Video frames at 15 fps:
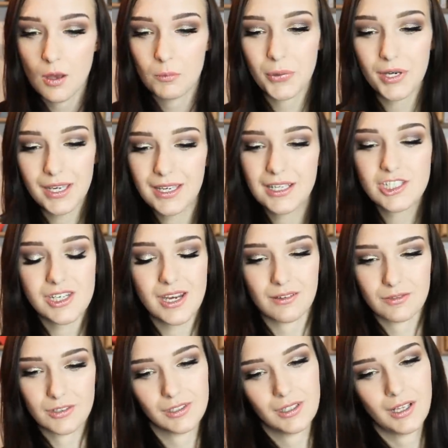But in
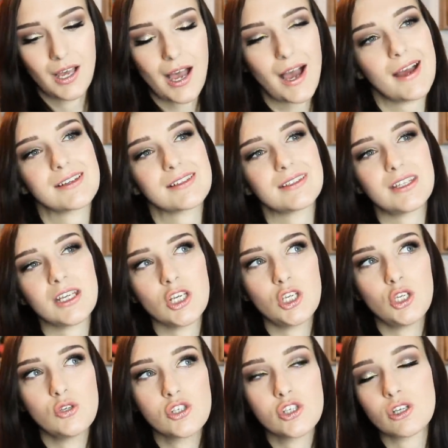general, I just think
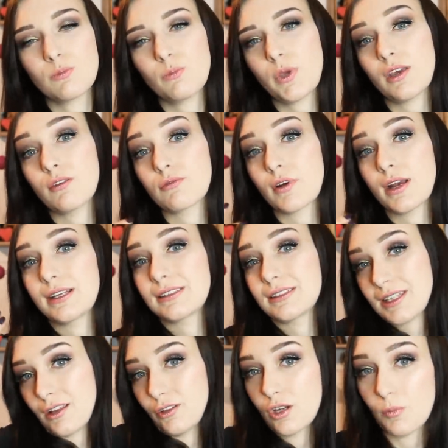you shouldn't be afraid to
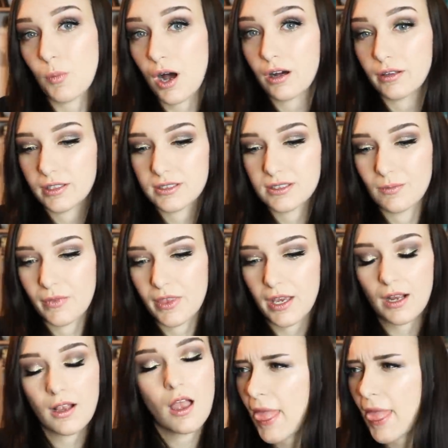tell your partner something.